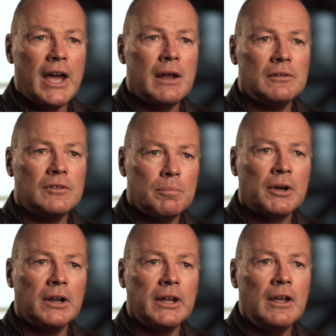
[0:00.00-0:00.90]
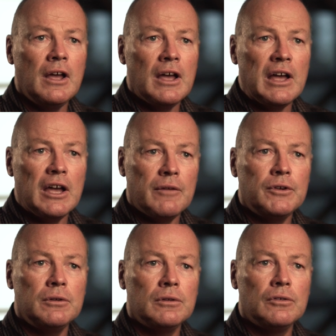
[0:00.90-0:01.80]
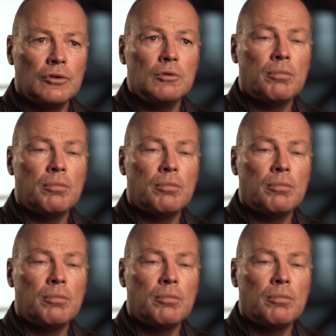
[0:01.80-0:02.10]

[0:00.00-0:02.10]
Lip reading: And typically, if you do